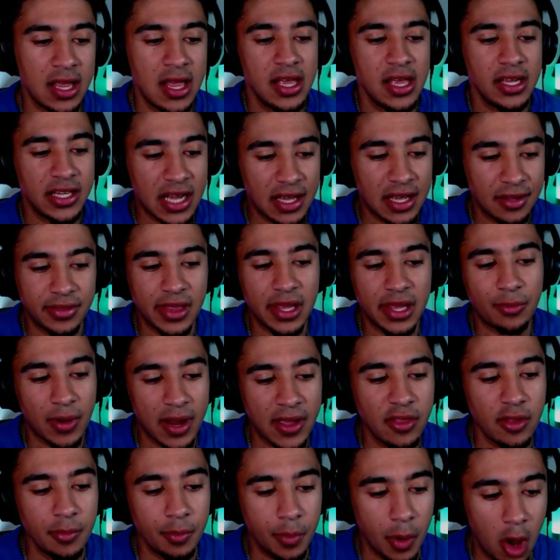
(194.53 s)
Yes, they ran
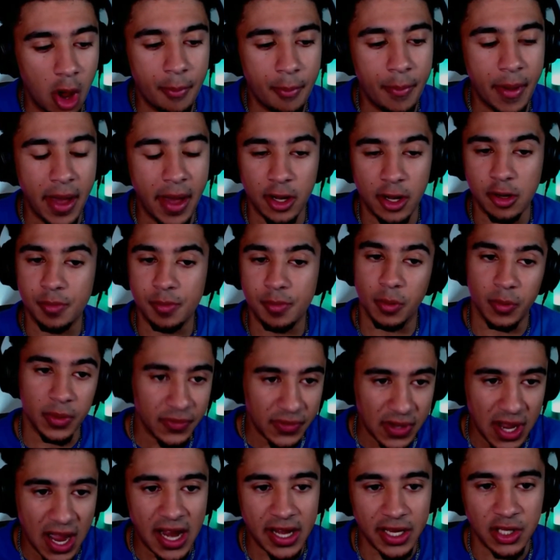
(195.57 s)
the ball better, but we've
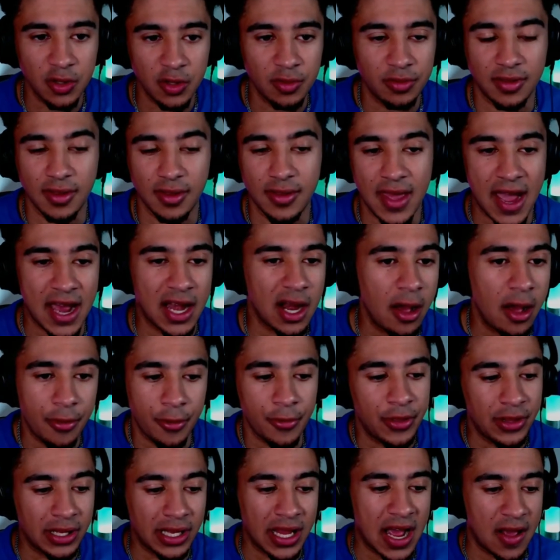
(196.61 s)
gotten used to that other
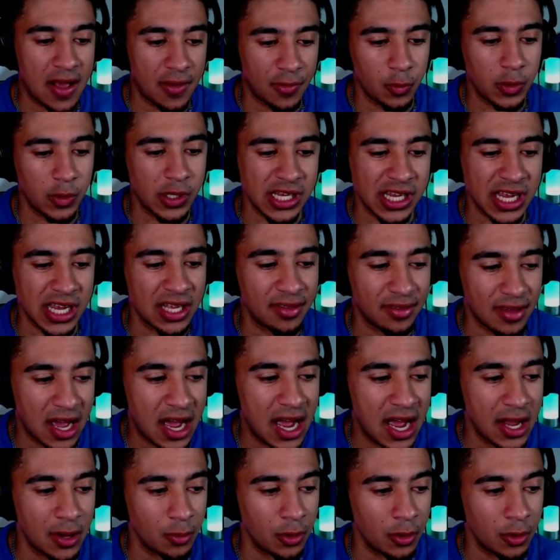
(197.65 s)
than last week against
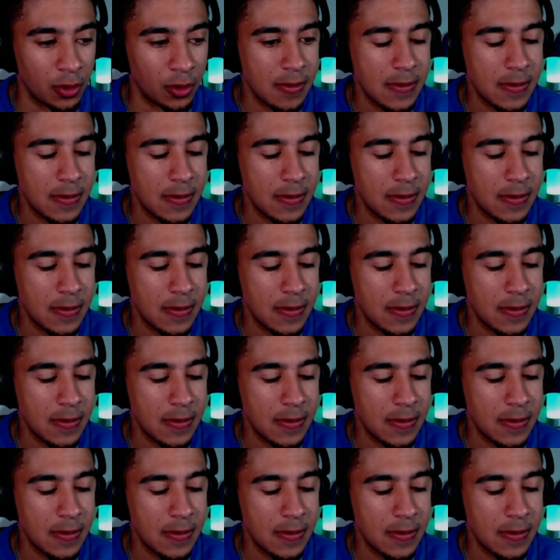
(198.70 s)
Iowa.